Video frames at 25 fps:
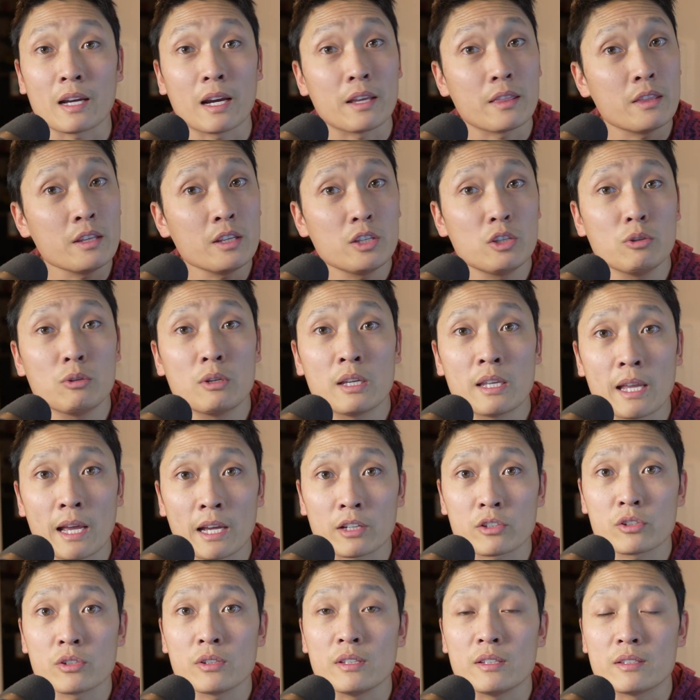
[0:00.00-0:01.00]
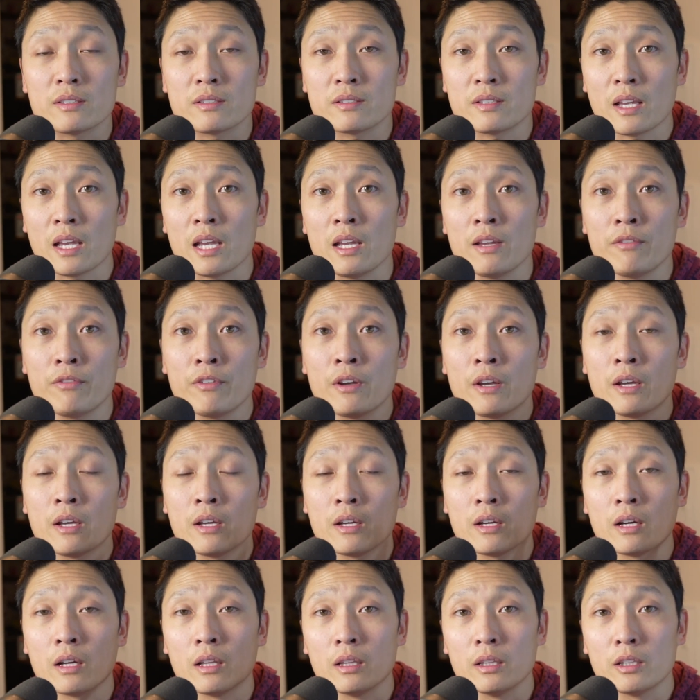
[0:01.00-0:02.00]
I think you can actually save
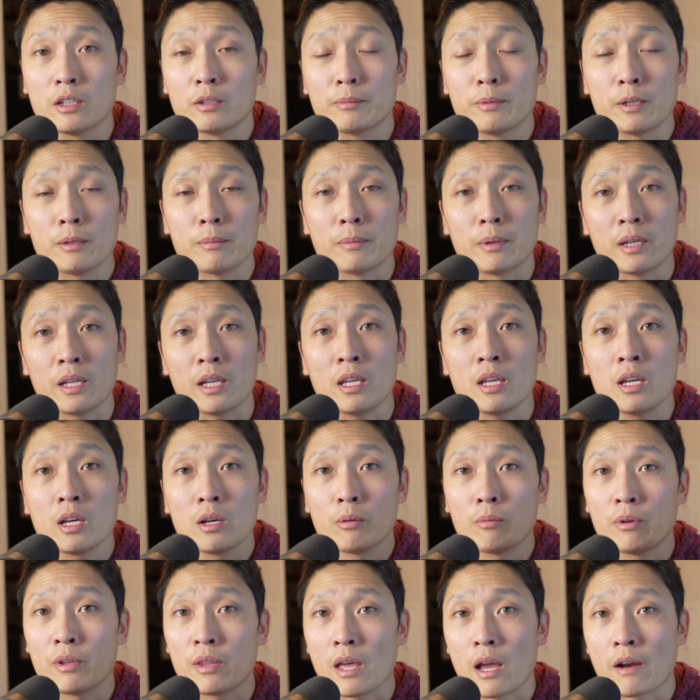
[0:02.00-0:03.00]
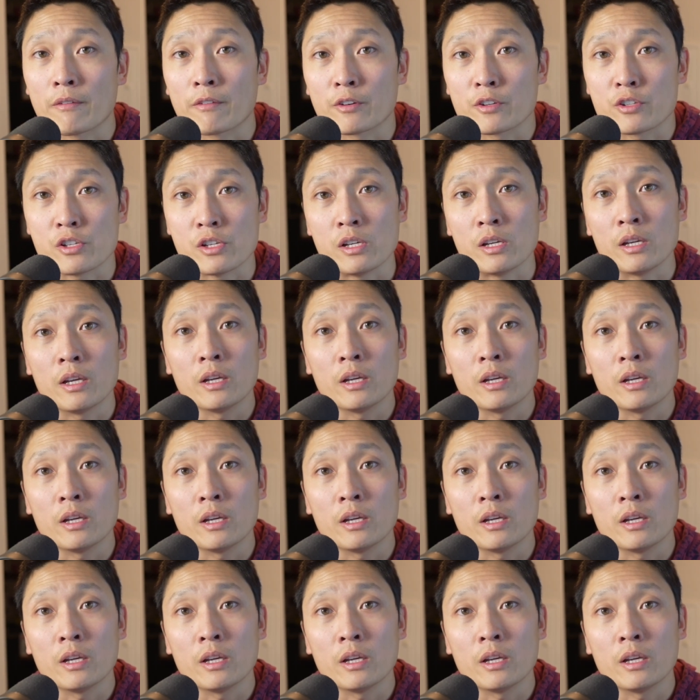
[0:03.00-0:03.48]
a little bit of money with Evergy.